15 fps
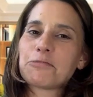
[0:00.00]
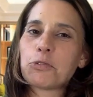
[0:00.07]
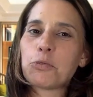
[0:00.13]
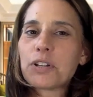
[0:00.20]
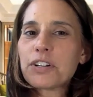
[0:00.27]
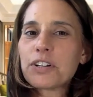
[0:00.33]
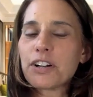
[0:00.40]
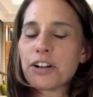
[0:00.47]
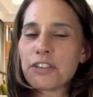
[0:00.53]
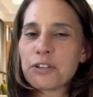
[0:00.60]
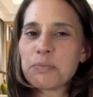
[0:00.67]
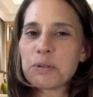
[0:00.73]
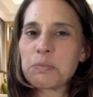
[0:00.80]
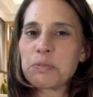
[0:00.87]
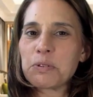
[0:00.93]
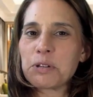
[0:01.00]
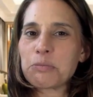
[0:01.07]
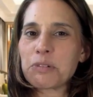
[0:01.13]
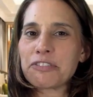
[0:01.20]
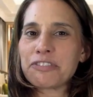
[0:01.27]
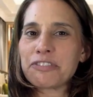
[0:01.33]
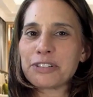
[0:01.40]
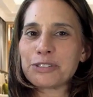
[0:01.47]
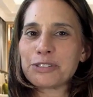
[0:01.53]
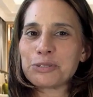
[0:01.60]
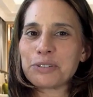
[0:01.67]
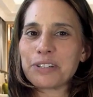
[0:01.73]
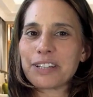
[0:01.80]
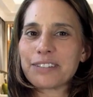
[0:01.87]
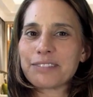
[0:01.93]
what are other people in my field
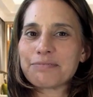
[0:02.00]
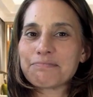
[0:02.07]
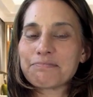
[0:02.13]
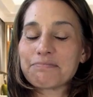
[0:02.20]
doing?